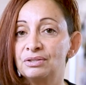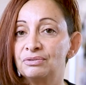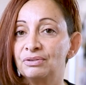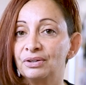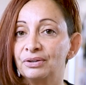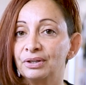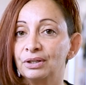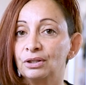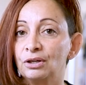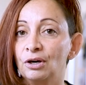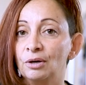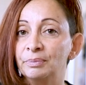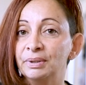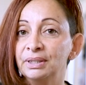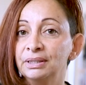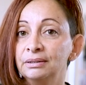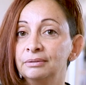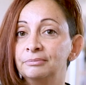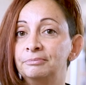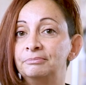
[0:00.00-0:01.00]
very
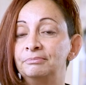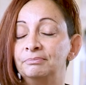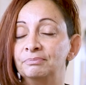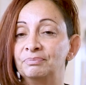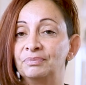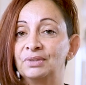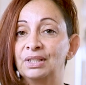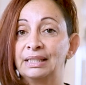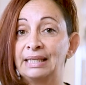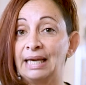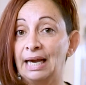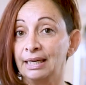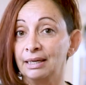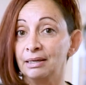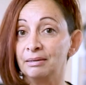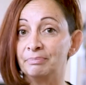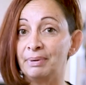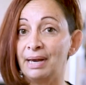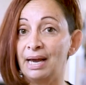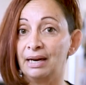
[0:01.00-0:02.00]
common.
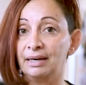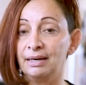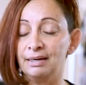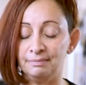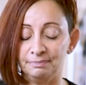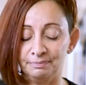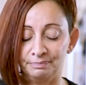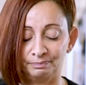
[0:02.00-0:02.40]
Cayenne powder.